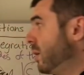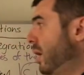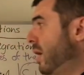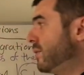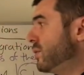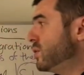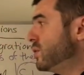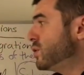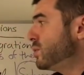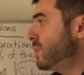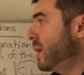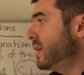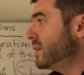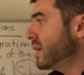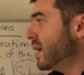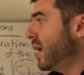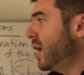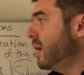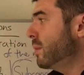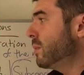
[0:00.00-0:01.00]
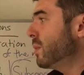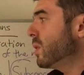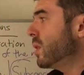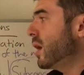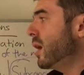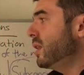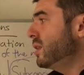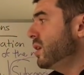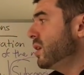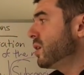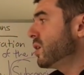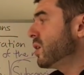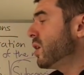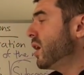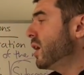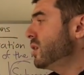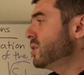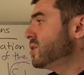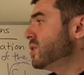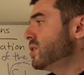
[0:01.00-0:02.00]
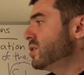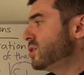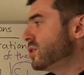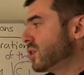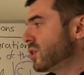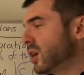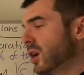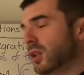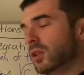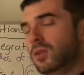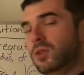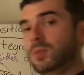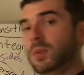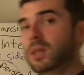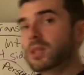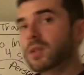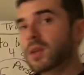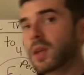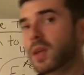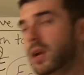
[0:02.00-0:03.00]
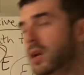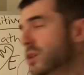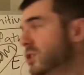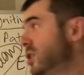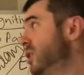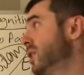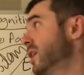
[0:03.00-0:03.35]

if you spend time a lot in the unconscious, you're going to lose mental energy.